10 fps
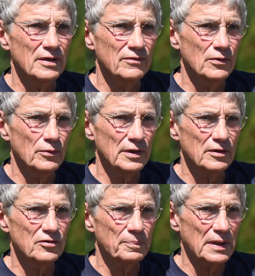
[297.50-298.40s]
of New
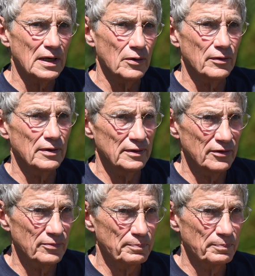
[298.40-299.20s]
England's power, and this